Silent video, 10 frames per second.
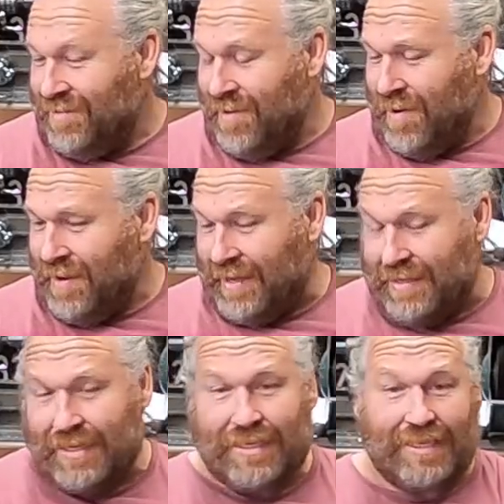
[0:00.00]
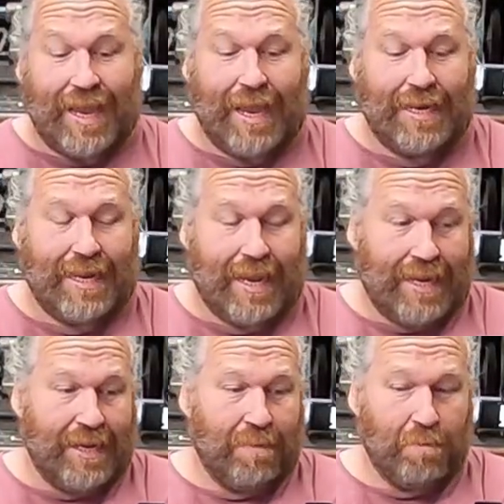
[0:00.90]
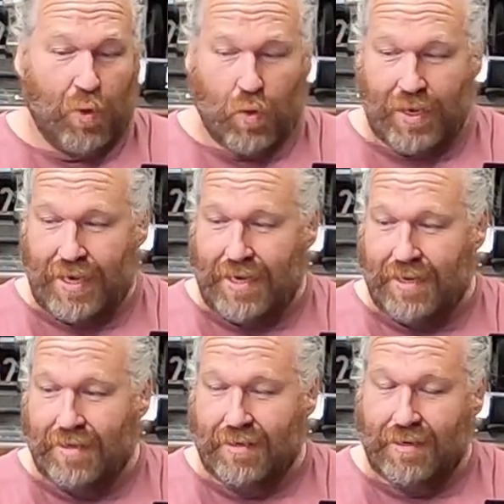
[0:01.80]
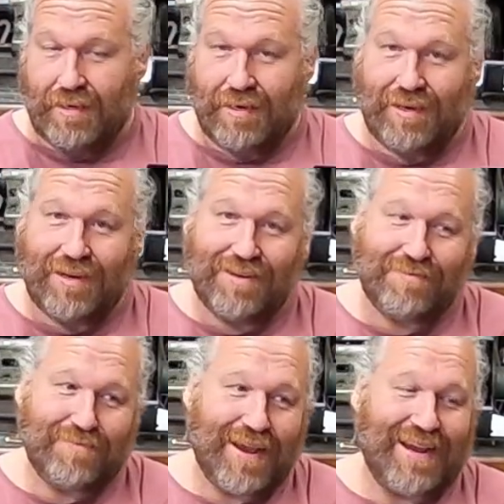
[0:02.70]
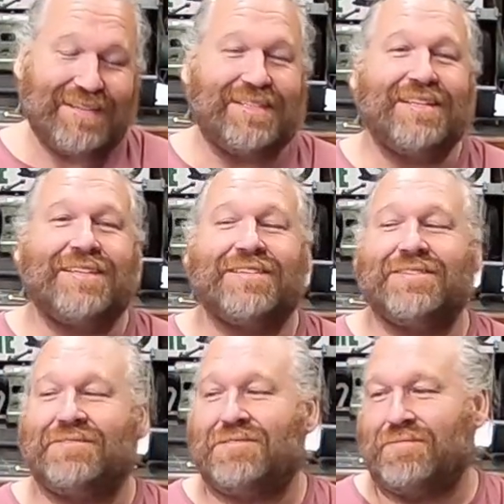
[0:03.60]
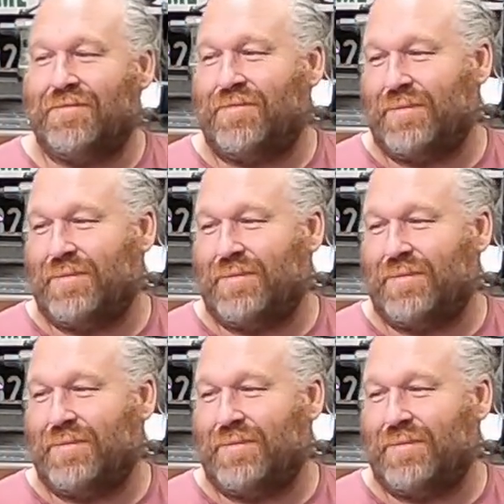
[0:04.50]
Right, Saturday morning, and I'm actually going to do something for